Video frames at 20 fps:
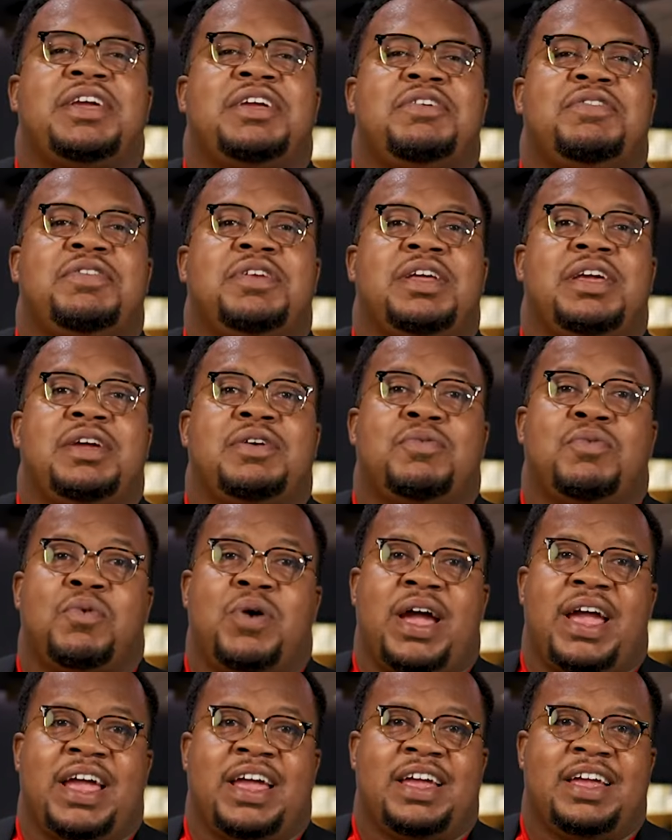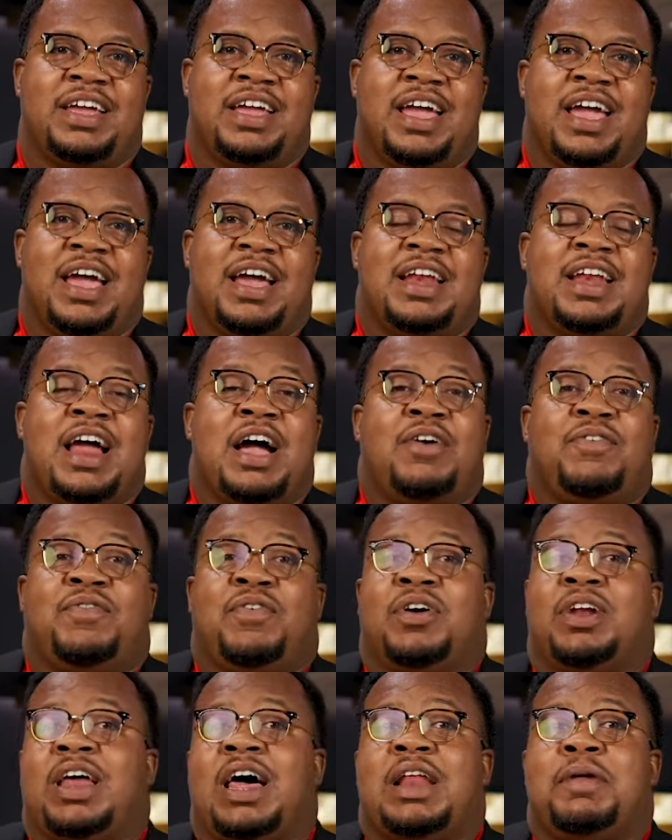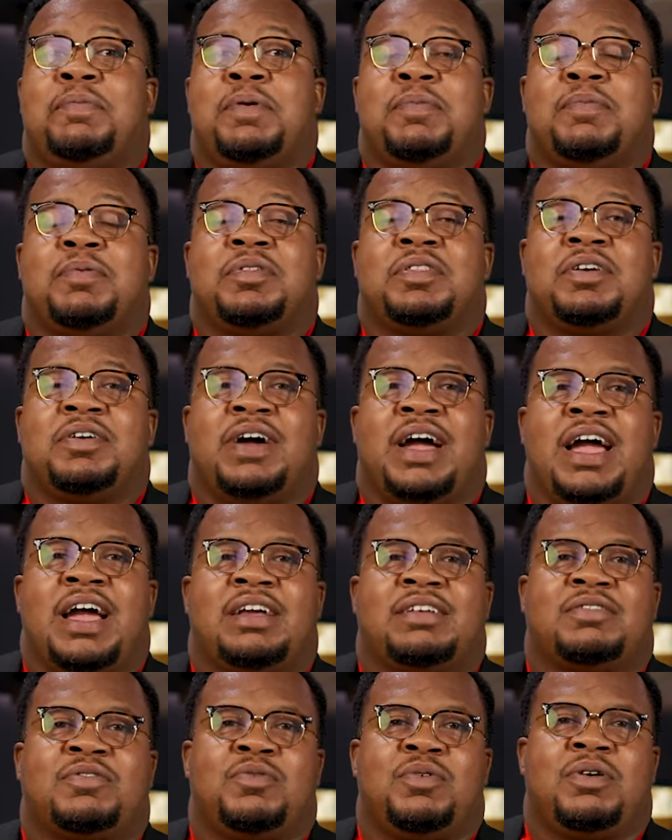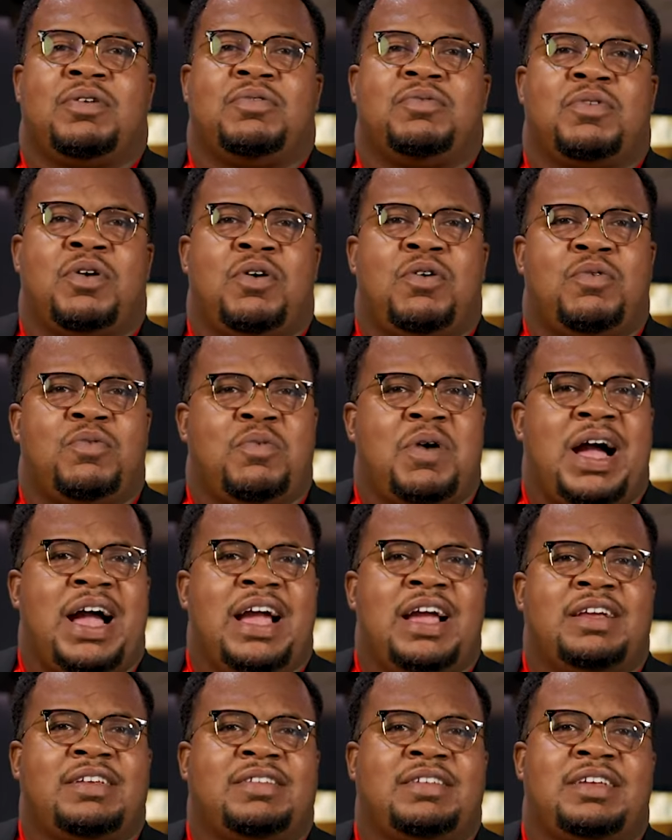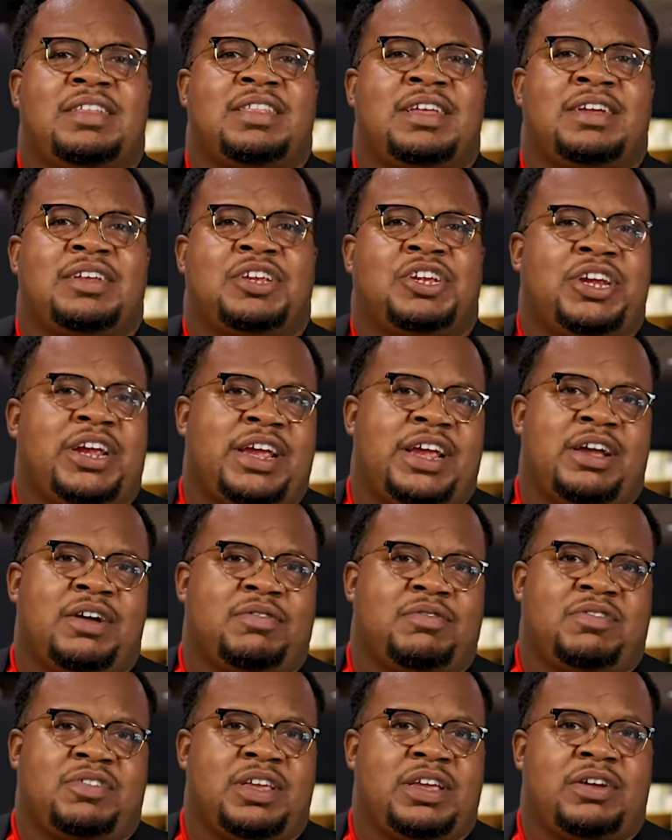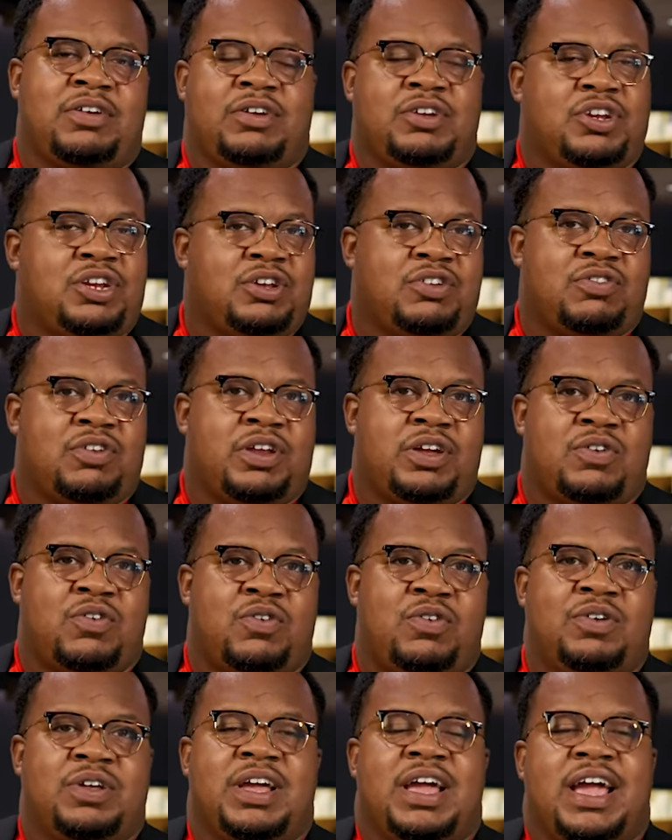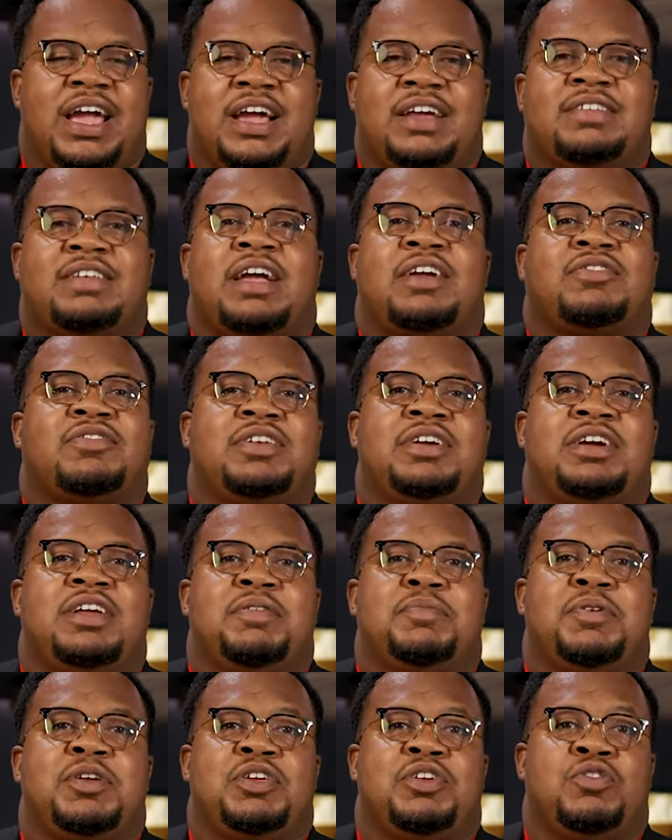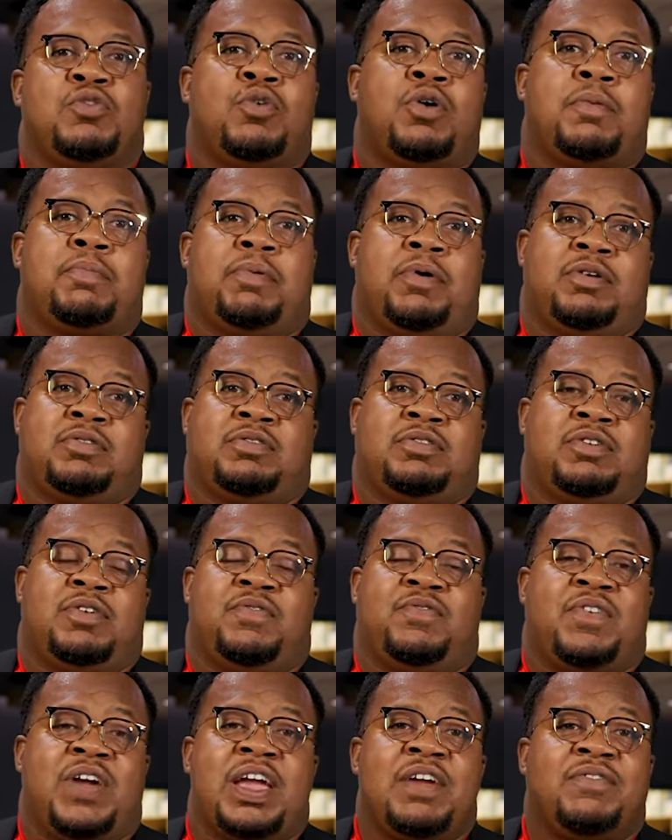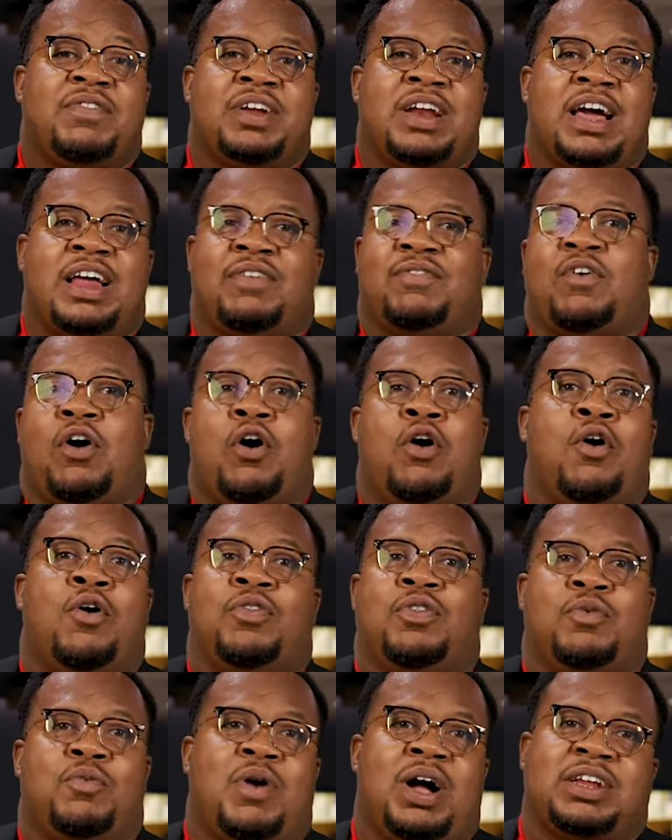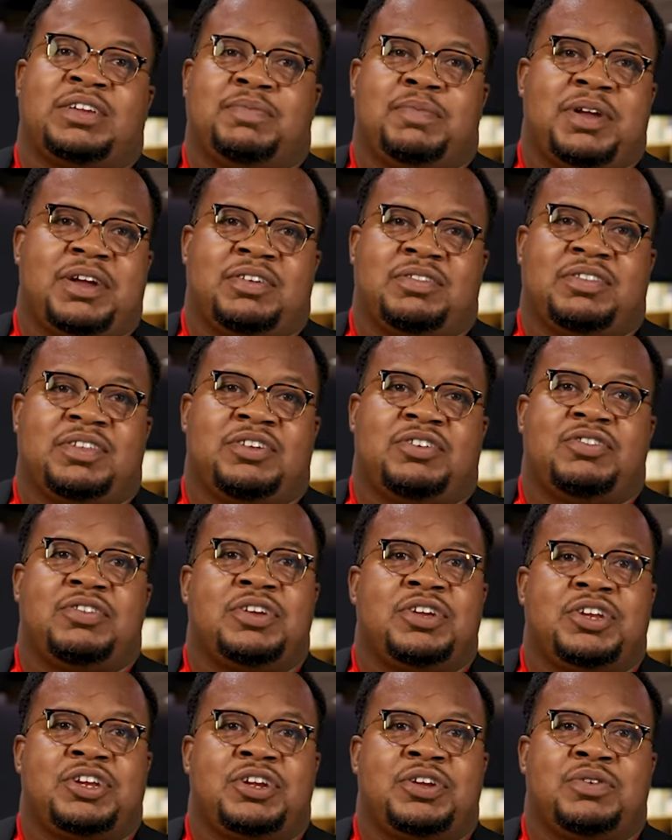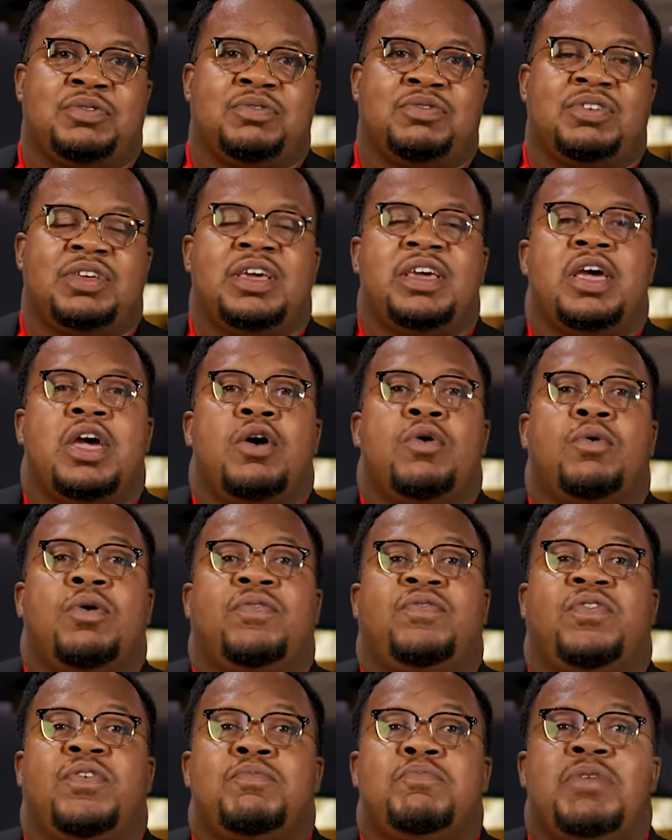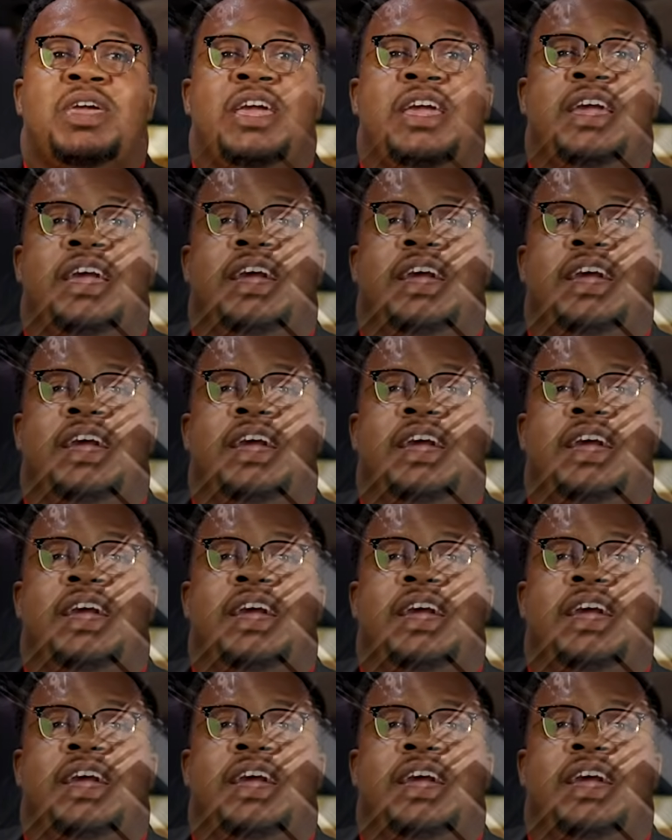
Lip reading: unique way. Now, for a lot of people, they'll ask, well, Ro, why is it that JLC or Jaeger-LeCoultre is actually going to be your personal favorite out of all the watchmakers that you could choose? Well, for me,